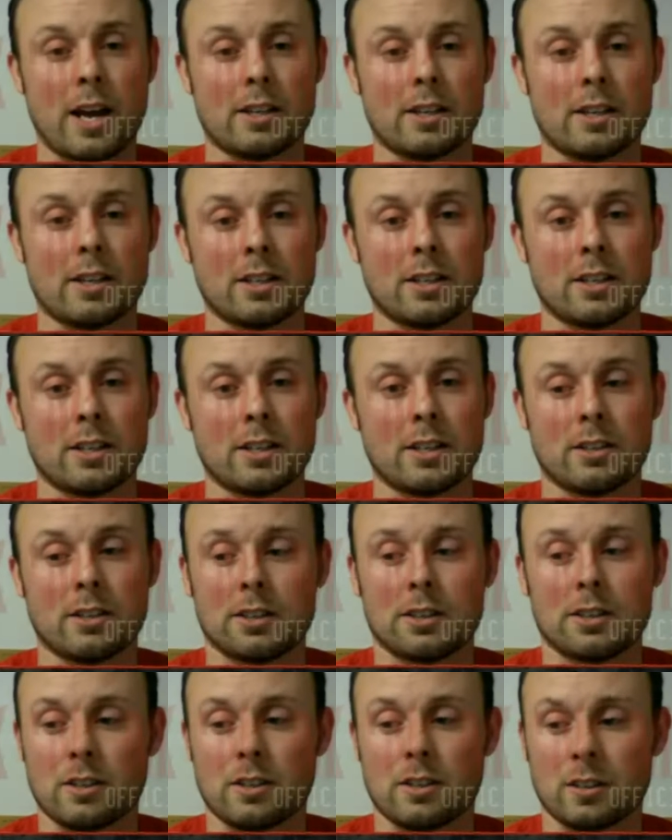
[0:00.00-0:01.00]
in
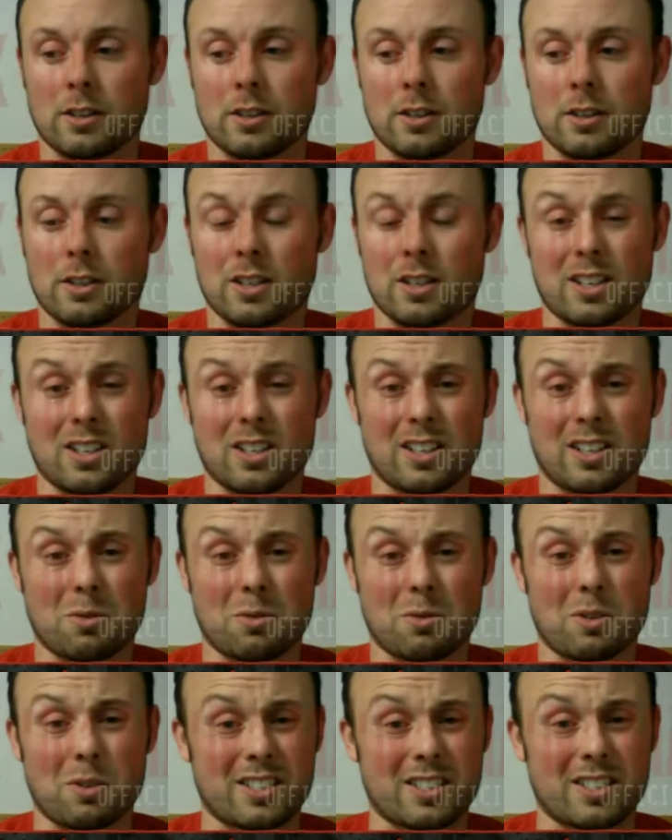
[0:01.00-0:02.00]
I
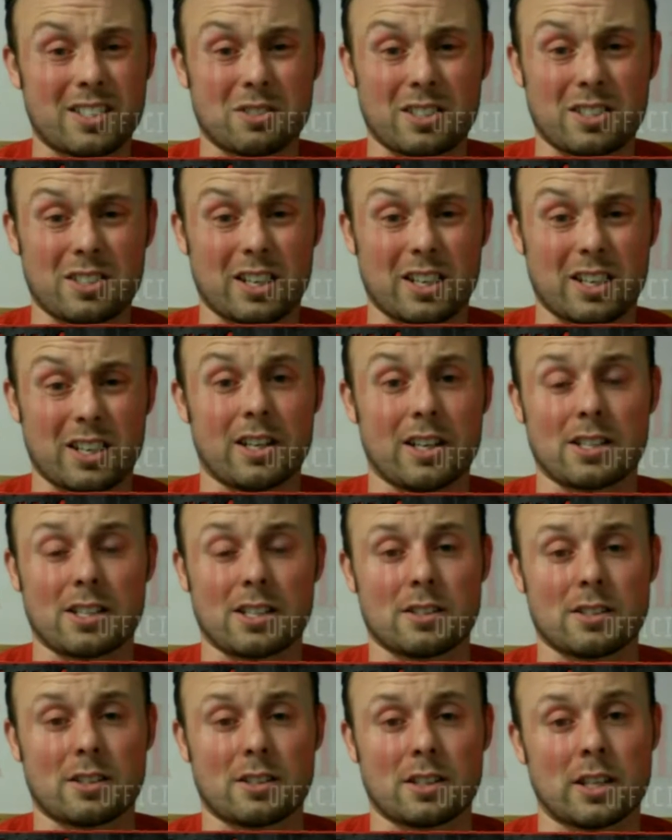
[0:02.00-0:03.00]
want to say it was like
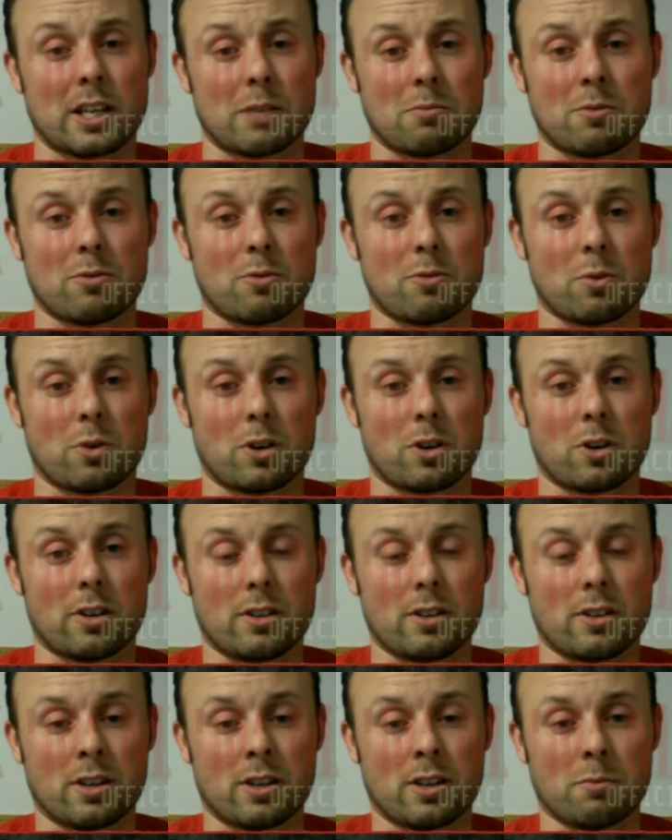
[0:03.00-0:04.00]
Augusta the night before,
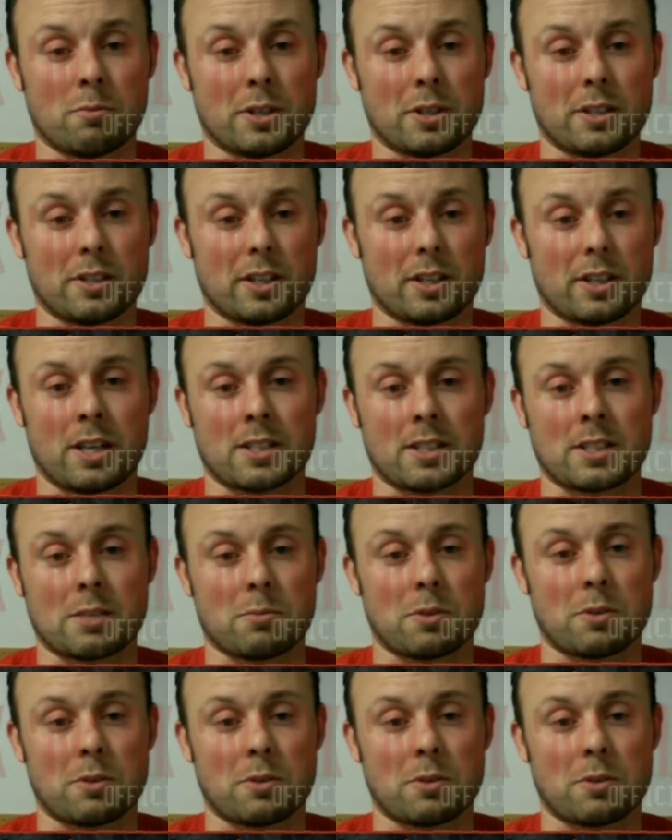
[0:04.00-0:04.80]
because I got some of the